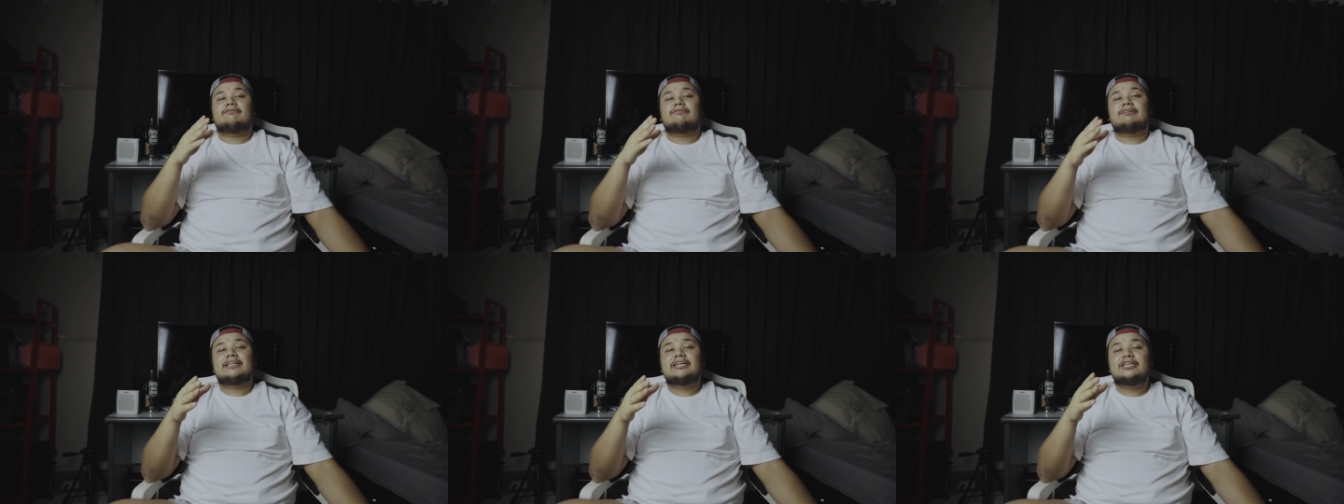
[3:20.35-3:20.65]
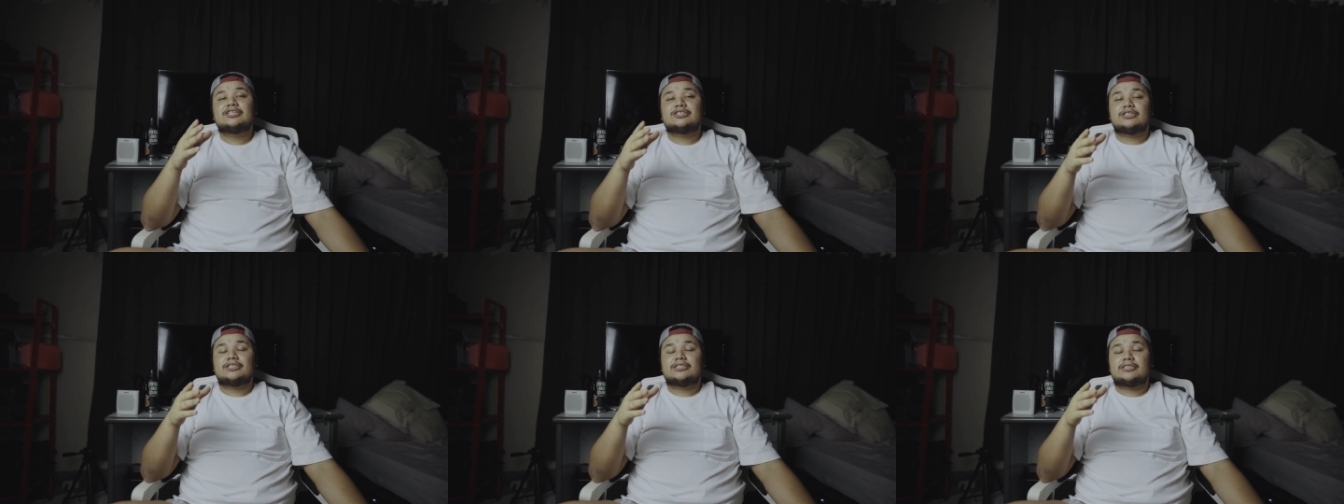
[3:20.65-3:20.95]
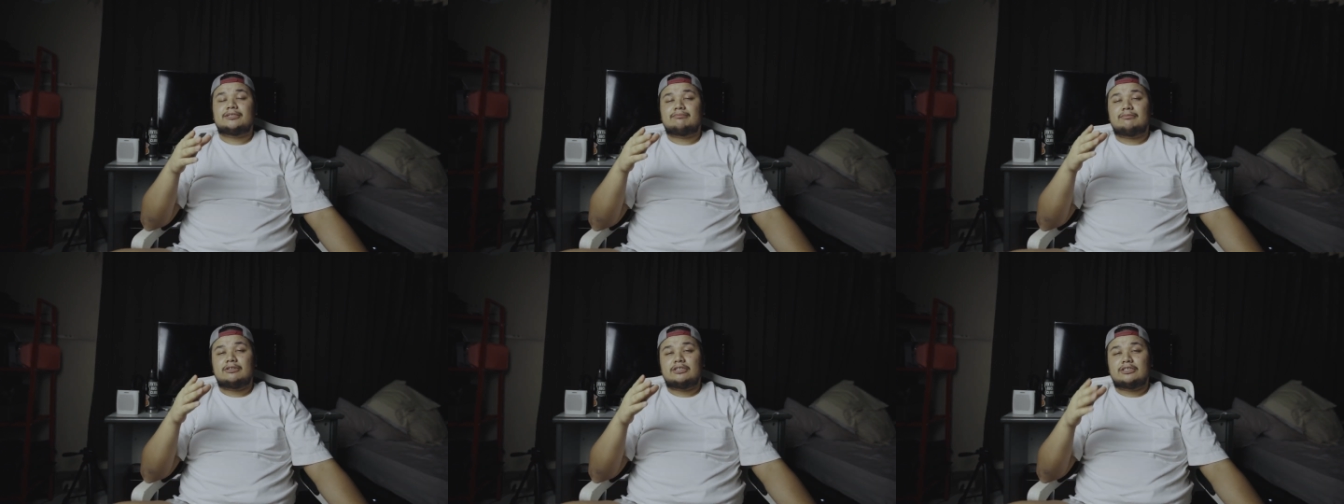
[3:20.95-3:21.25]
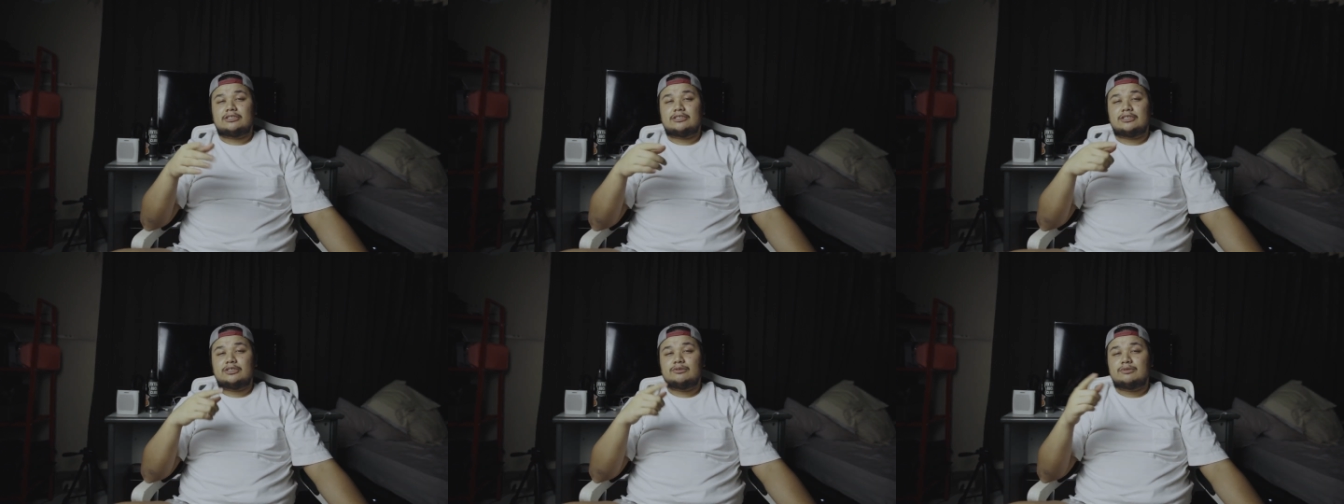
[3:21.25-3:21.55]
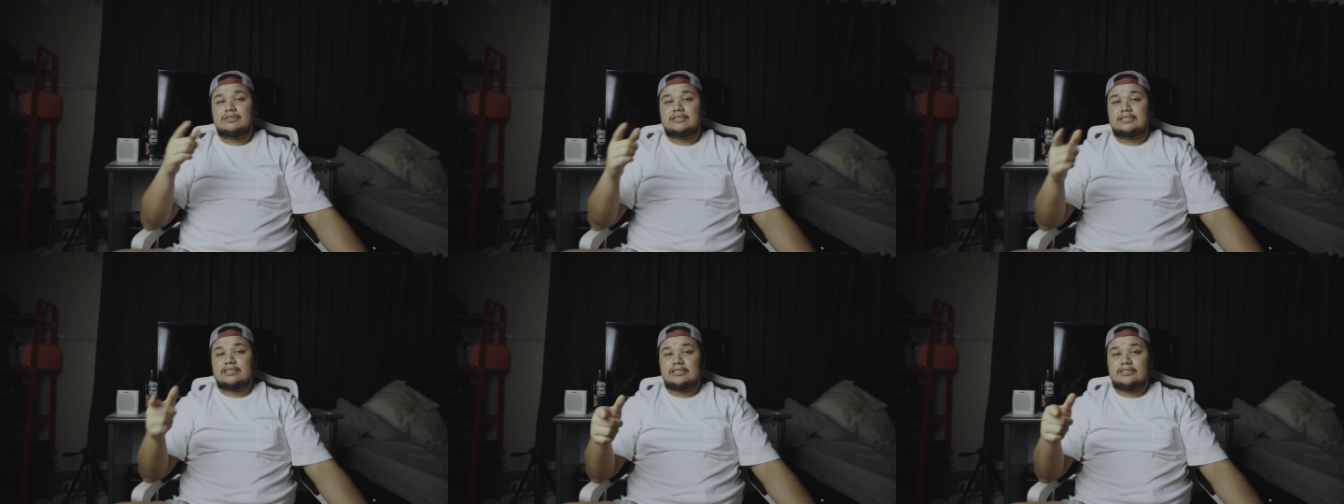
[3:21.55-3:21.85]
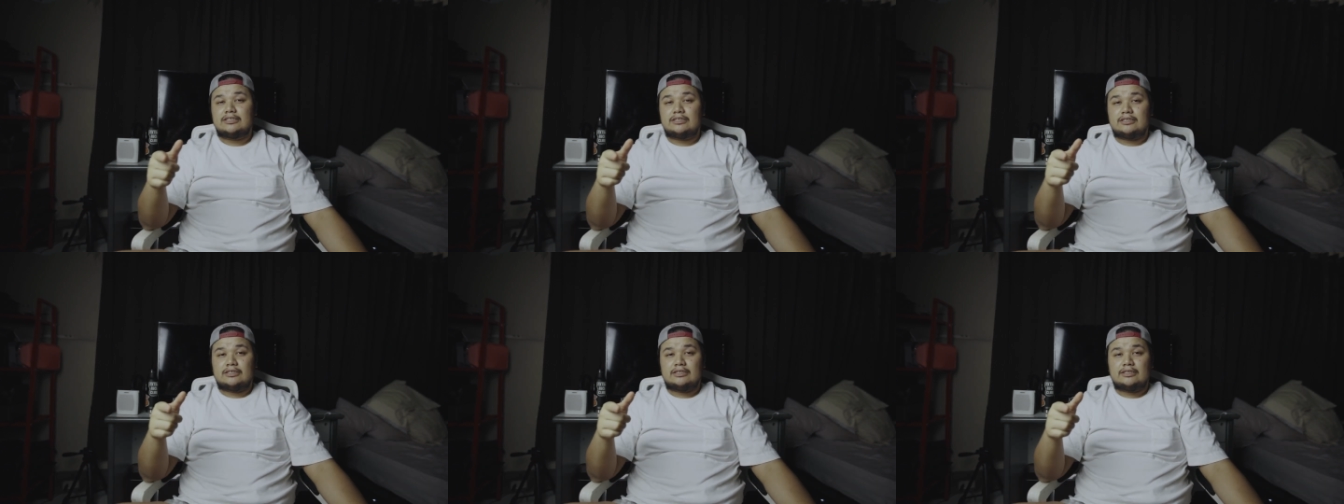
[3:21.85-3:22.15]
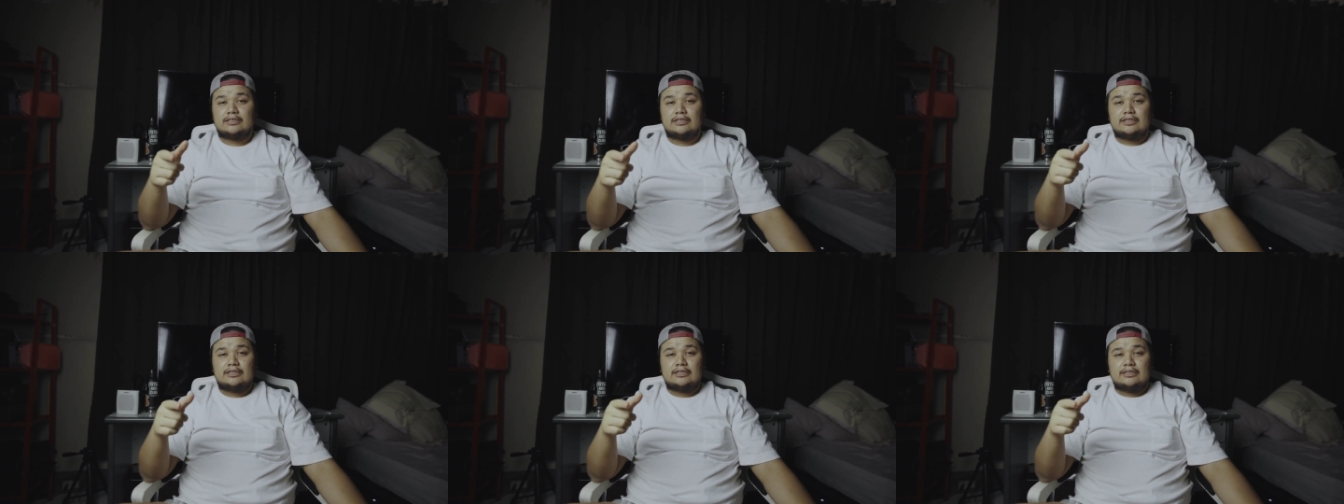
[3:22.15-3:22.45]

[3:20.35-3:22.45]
relationship that she was here,